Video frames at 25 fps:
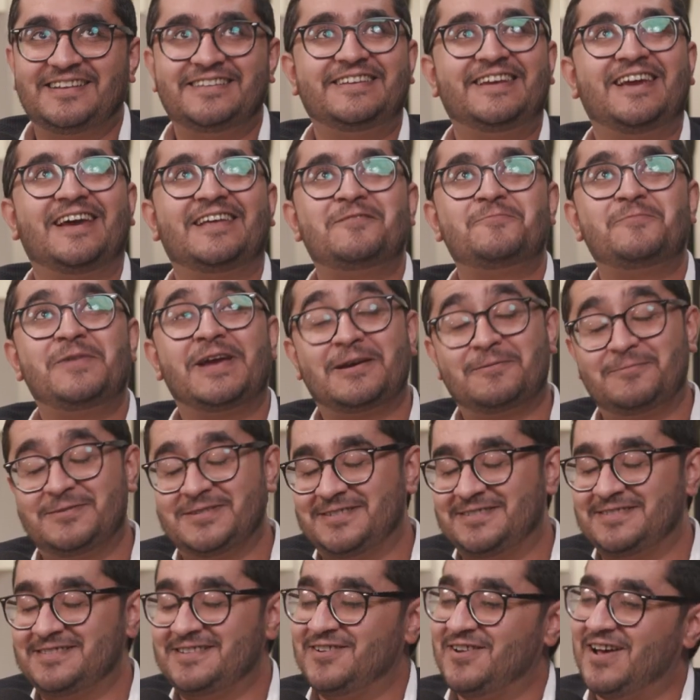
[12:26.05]
Yeah,
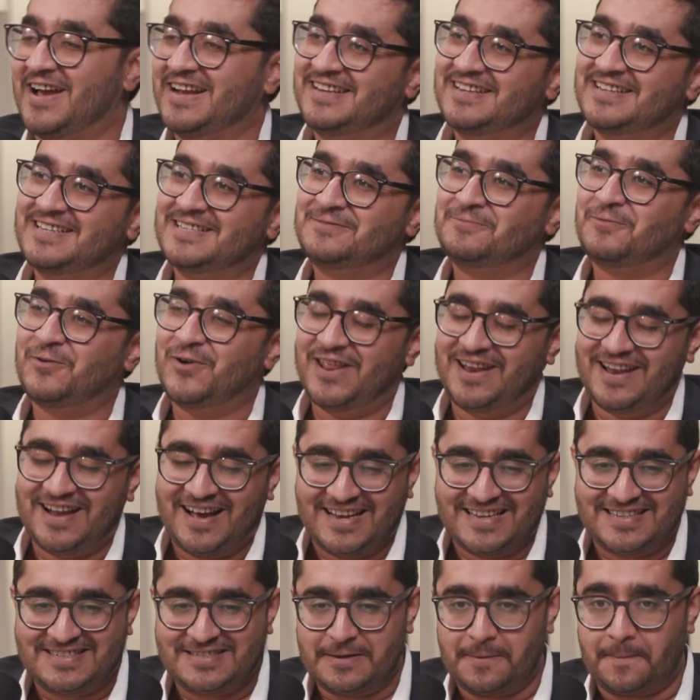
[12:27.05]
the lighting is pretty
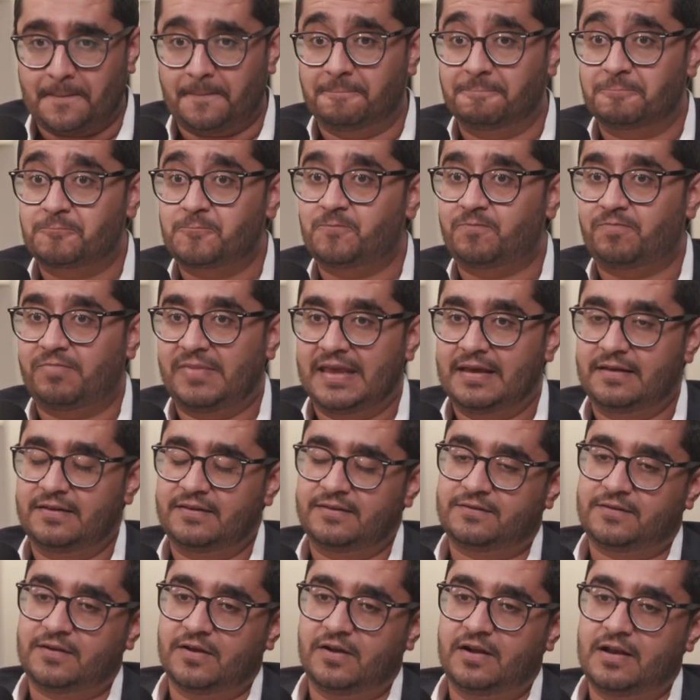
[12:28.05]
nice.
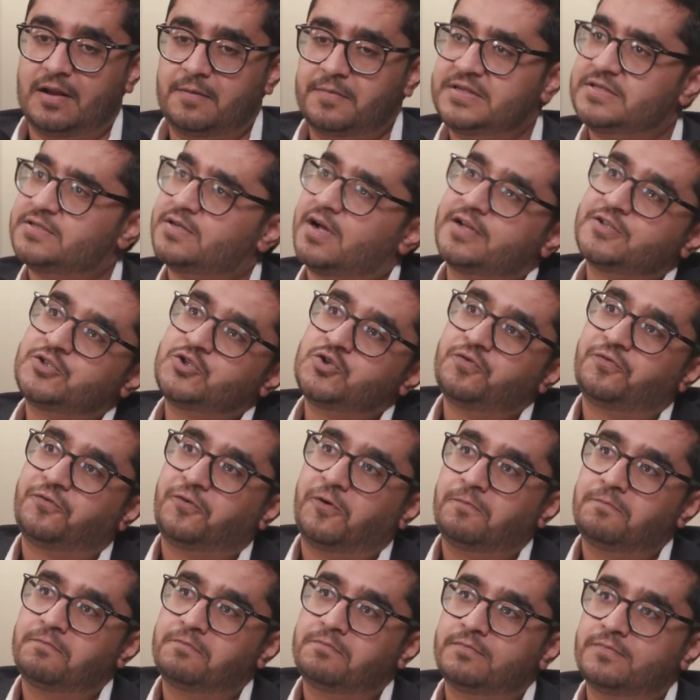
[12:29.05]
So let me start you
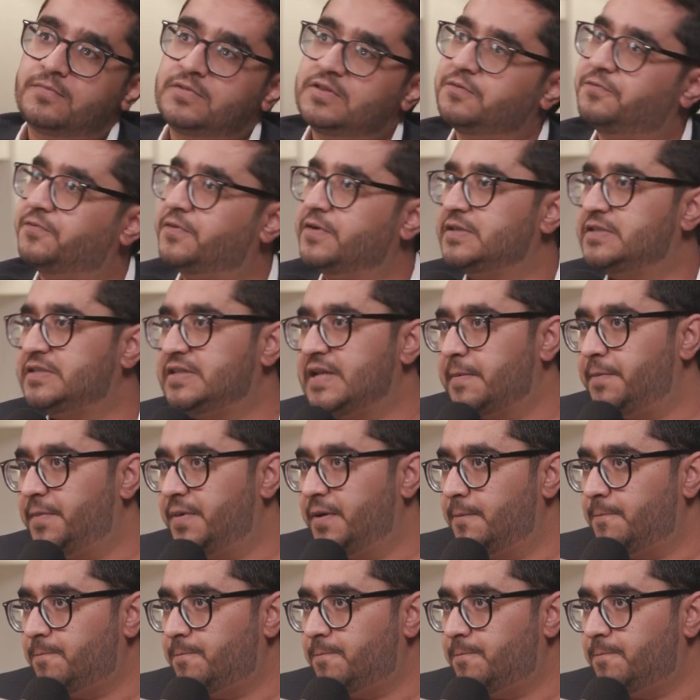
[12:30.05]
from the first step.